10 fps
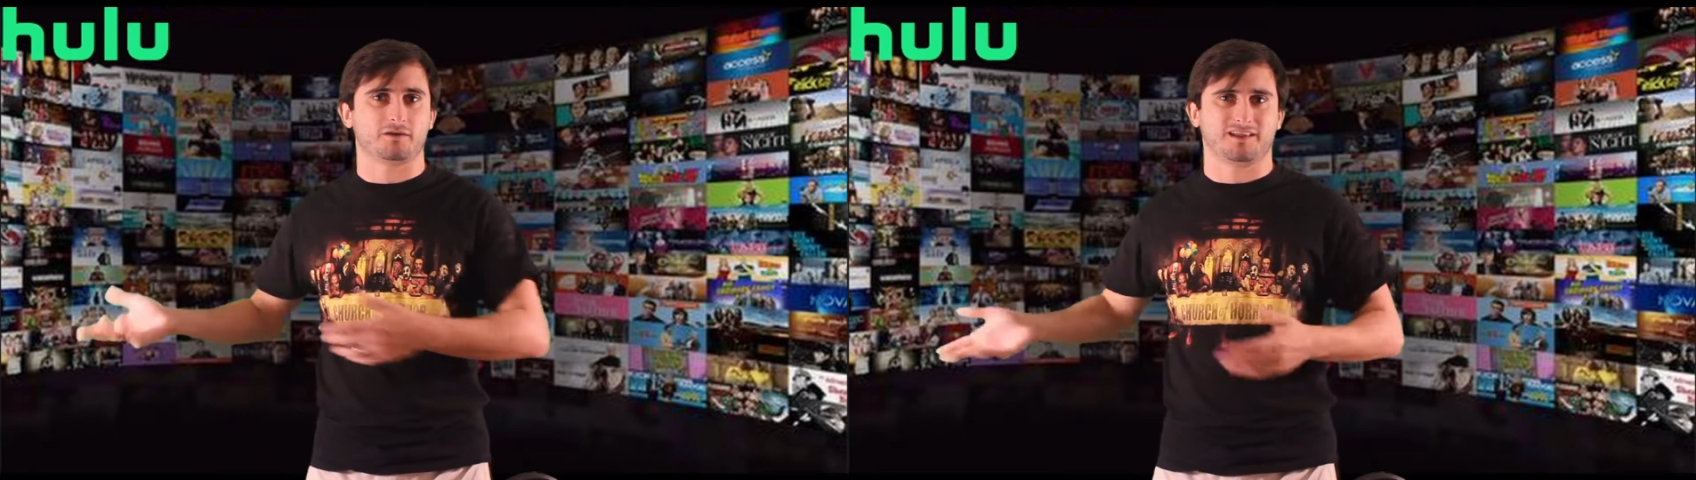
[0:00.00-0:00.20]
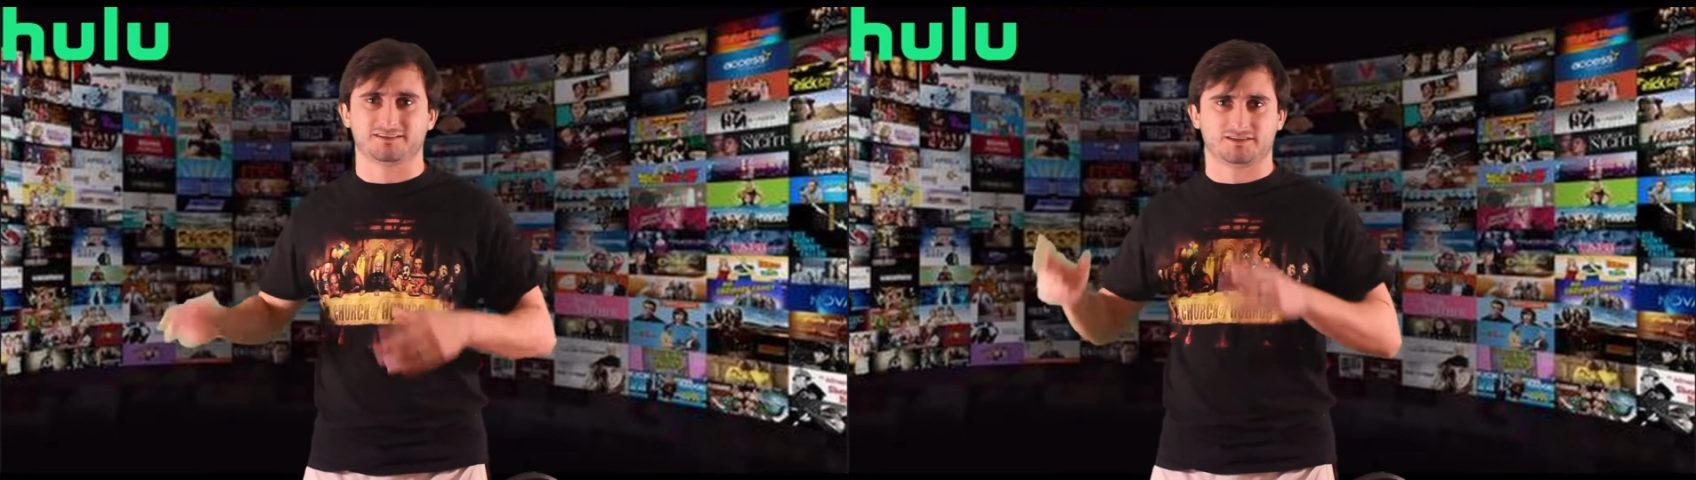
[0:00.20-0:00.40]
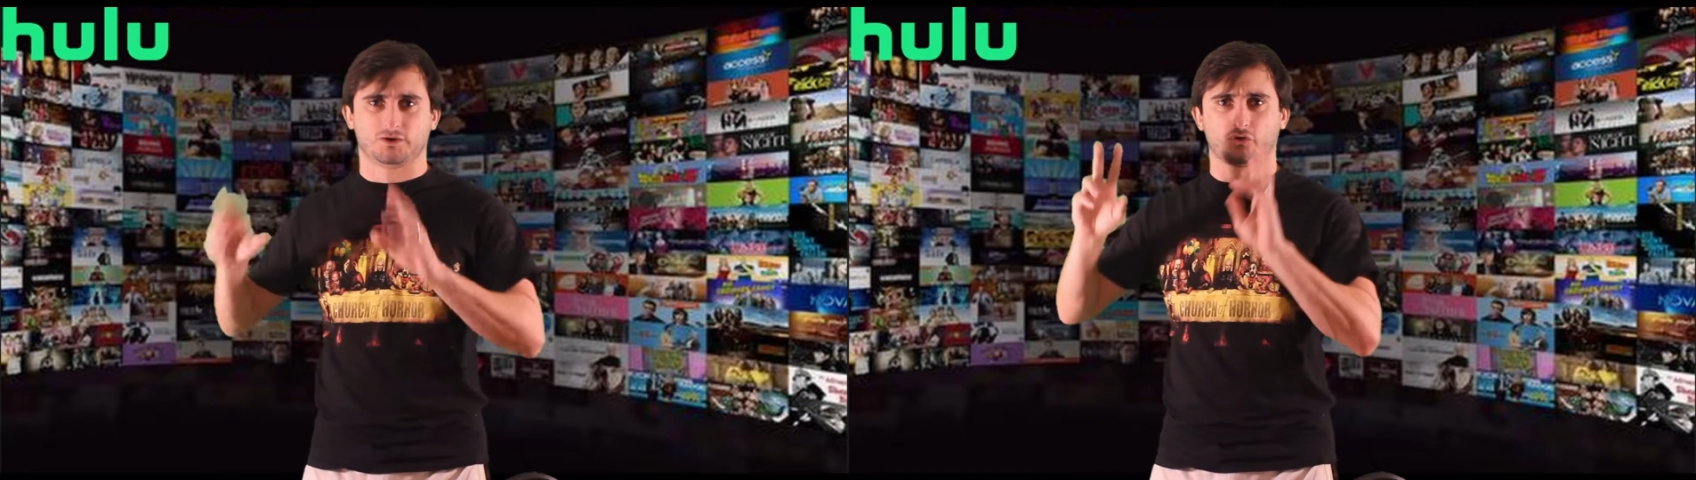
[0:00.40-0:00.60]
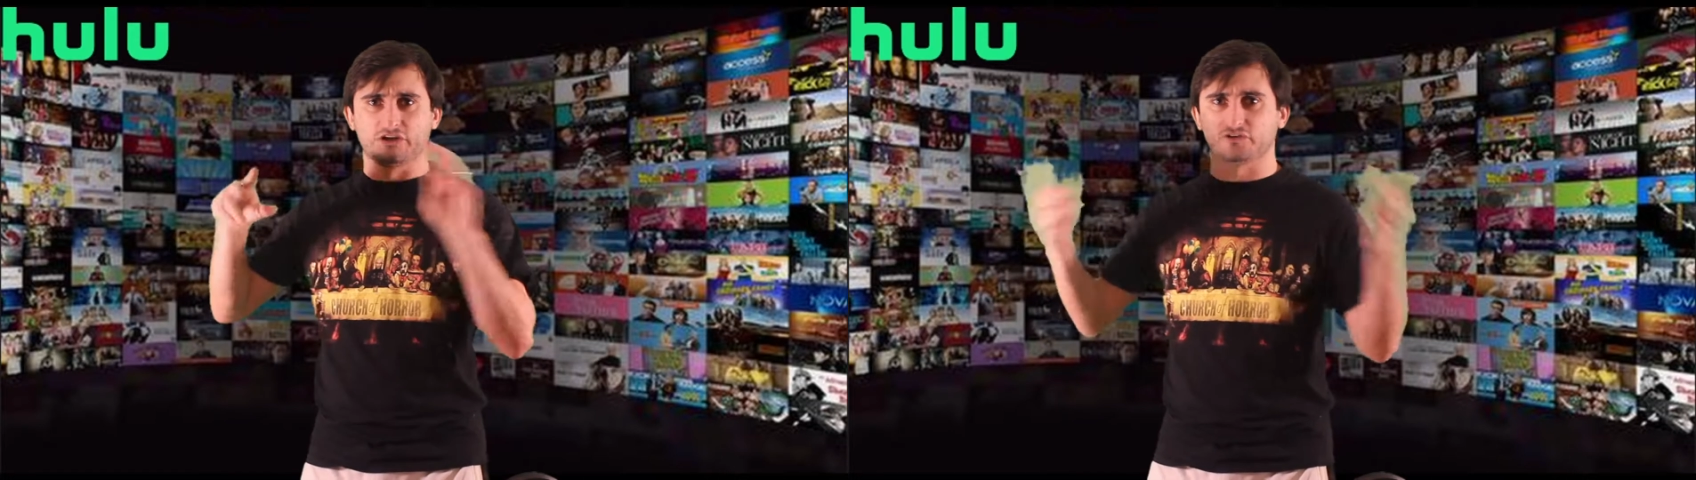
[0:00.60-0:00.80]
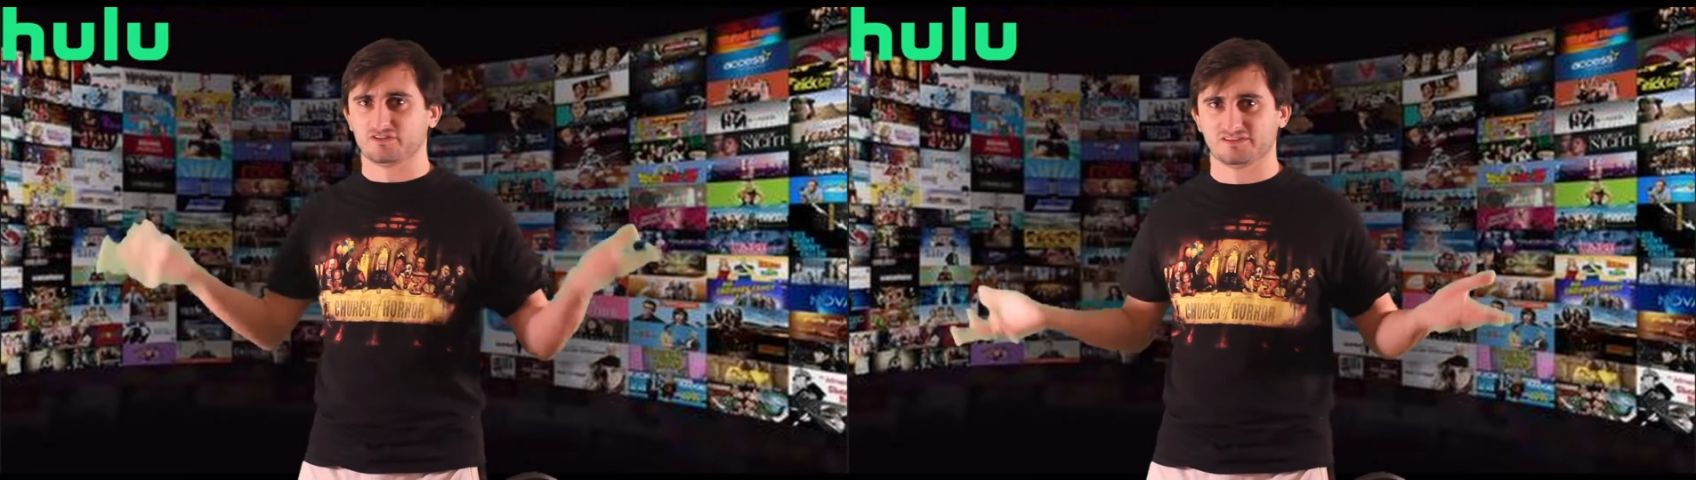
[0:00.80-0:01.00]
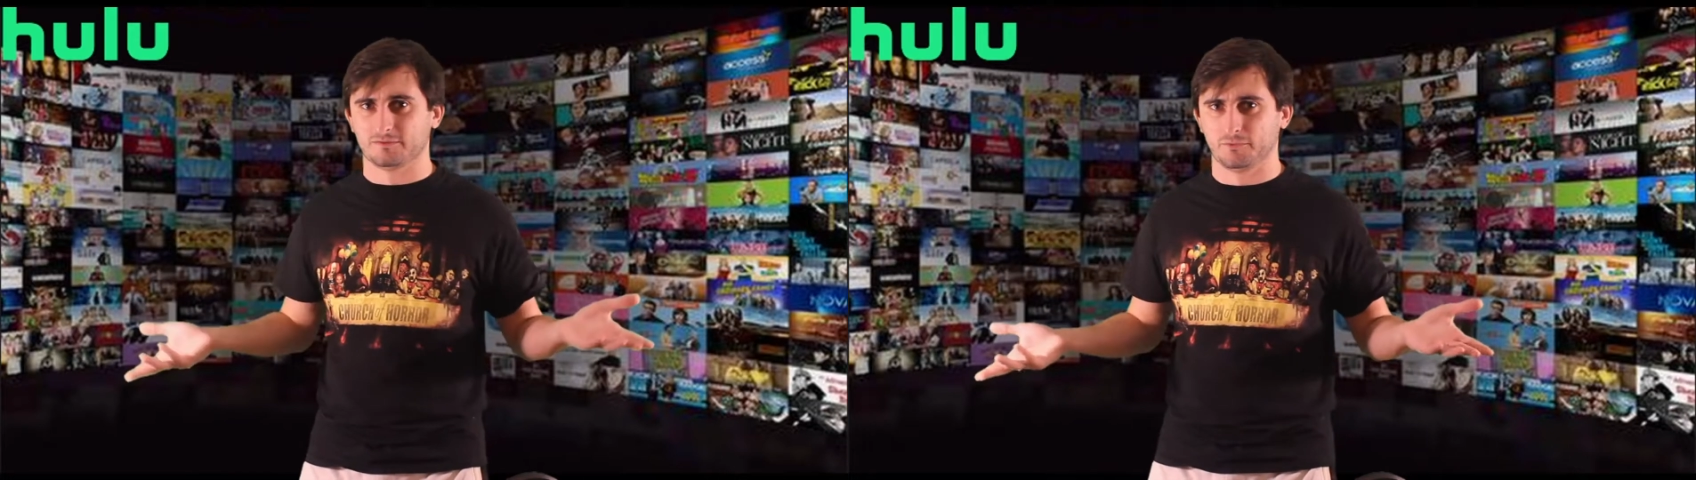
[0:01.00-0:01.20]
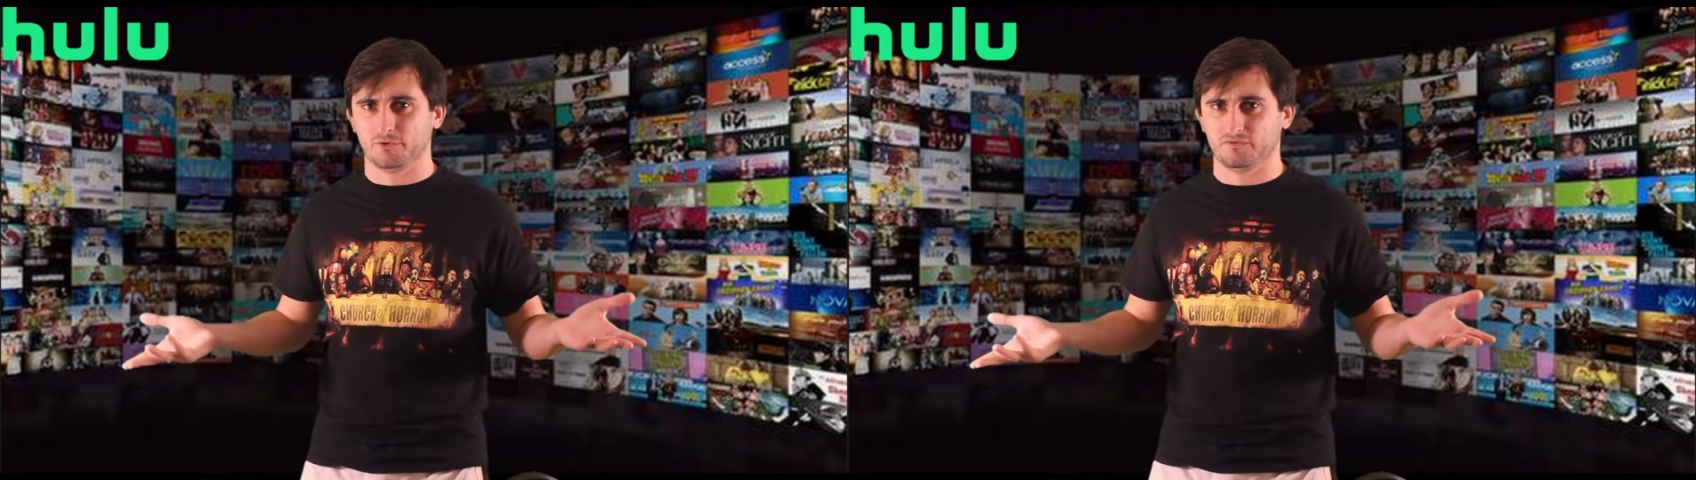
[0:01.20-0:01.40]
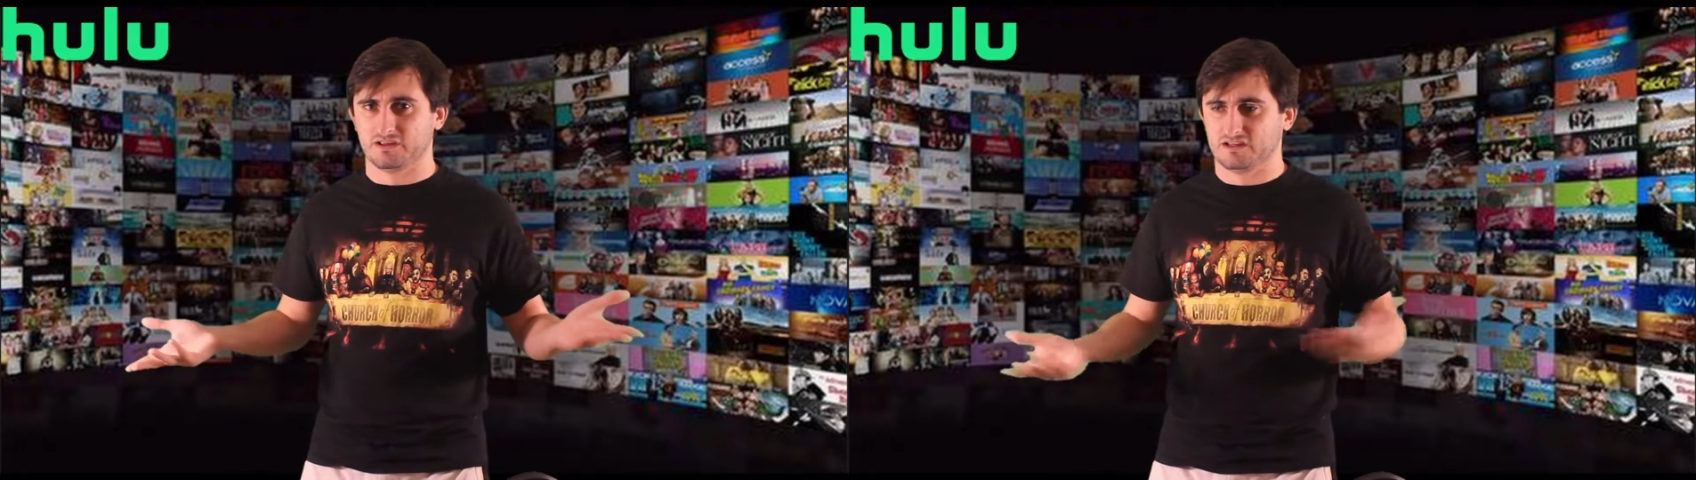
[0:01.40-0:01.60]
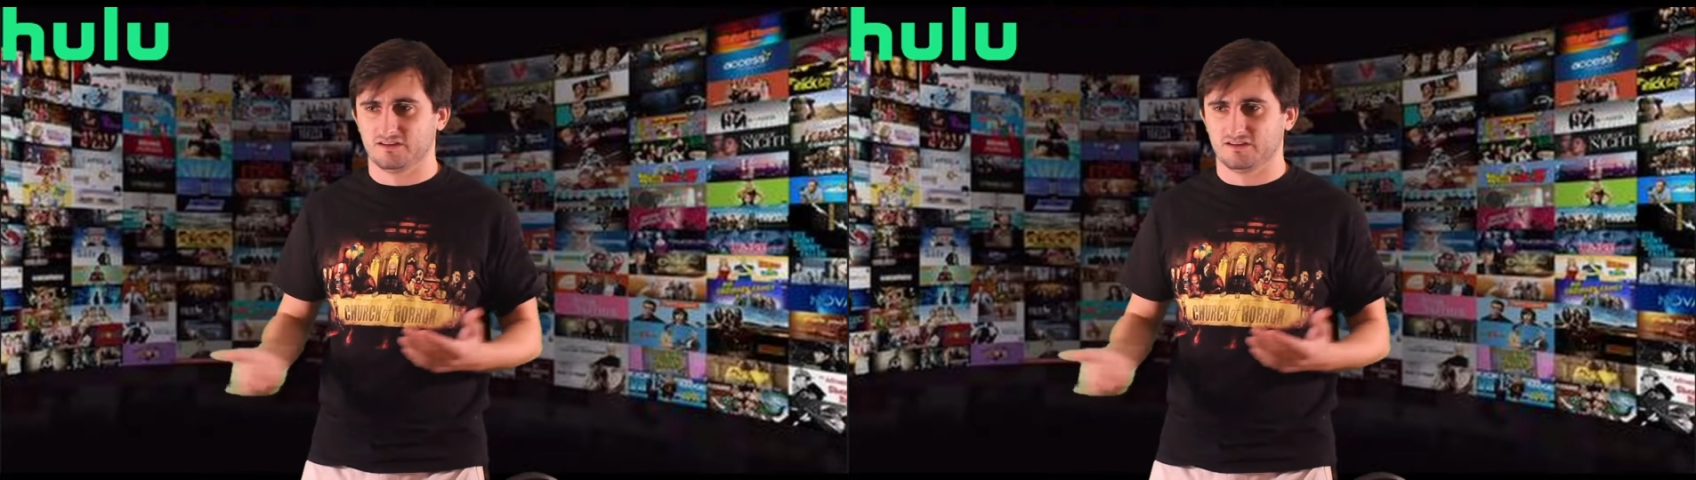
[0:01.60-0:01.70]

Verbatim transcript: like the creatures in the movie.